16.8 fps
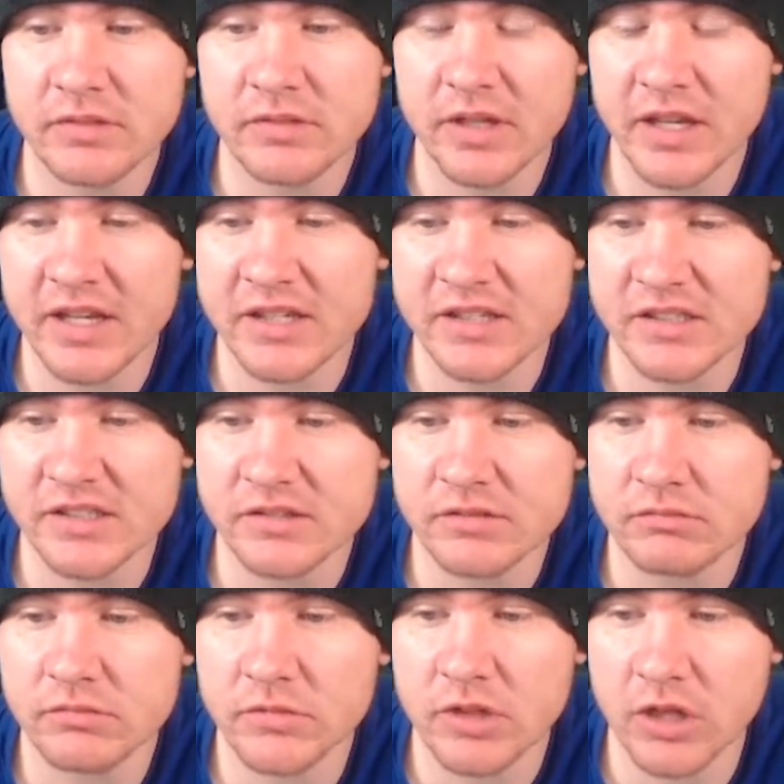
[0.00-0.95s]
is
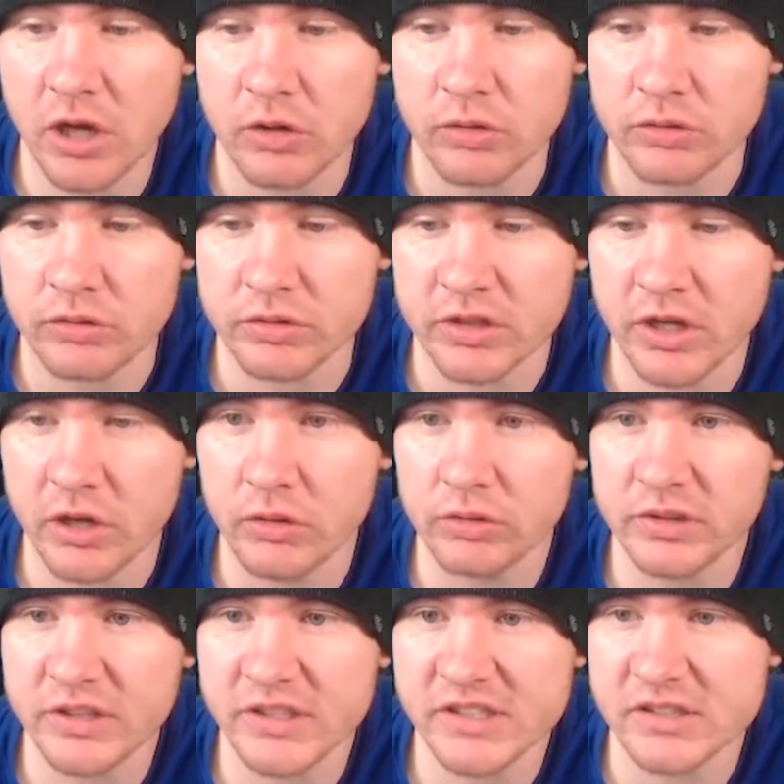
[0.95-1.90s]
gold.
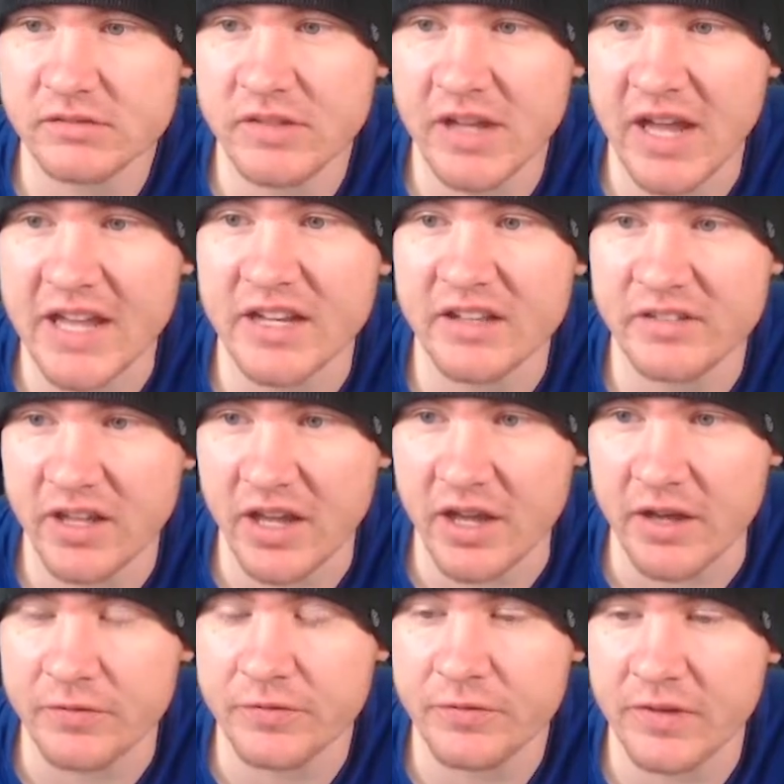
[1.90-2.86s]
Gold is kind of
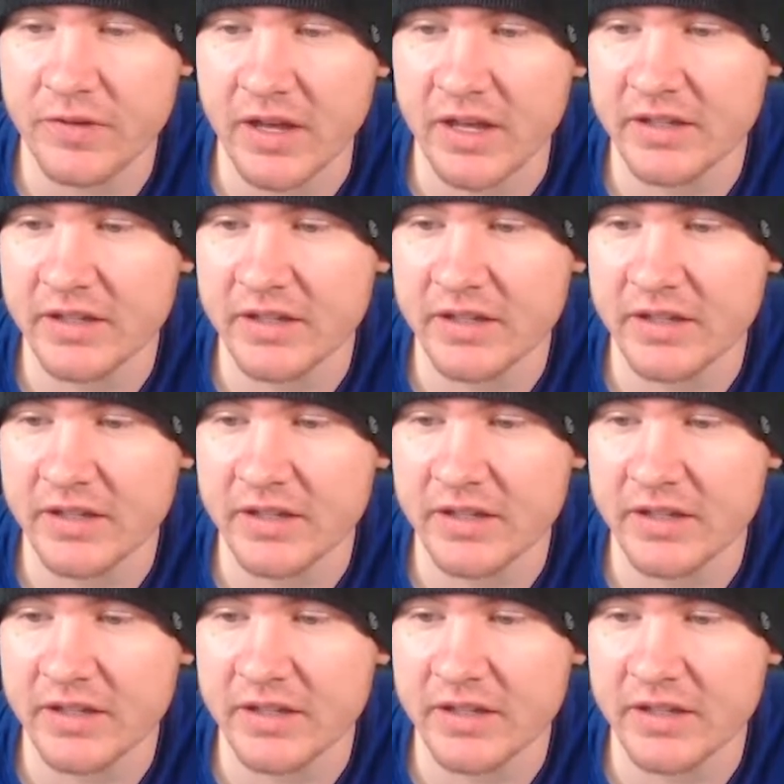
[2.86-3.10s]
tough.